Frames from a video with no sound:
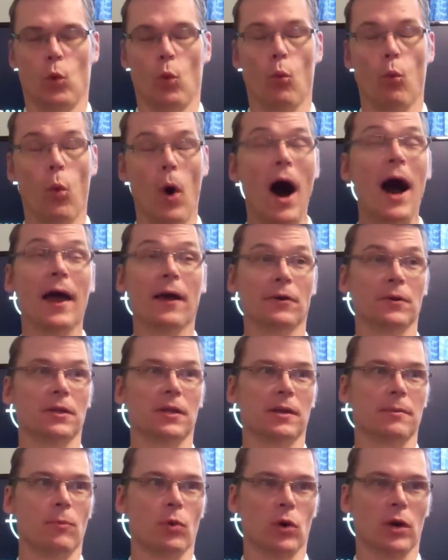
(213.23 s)

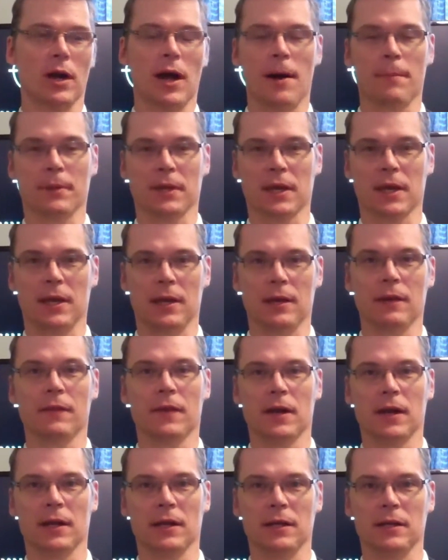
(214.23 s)
Wildly more complicated
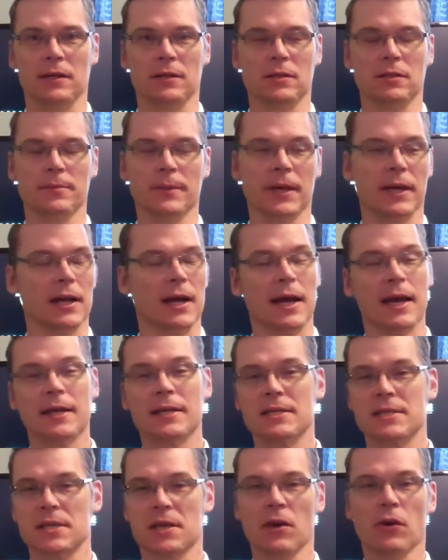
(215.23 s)
than I needed to be. And I had
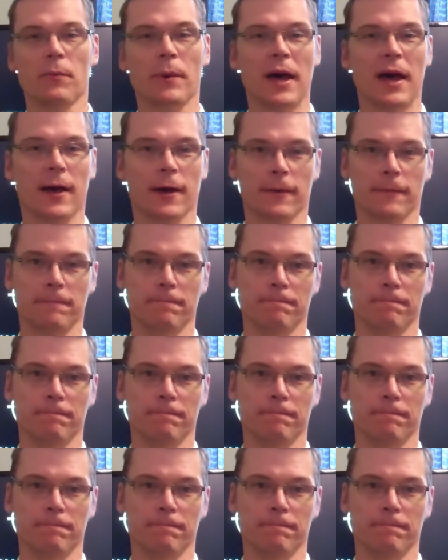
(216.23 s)
to scale back.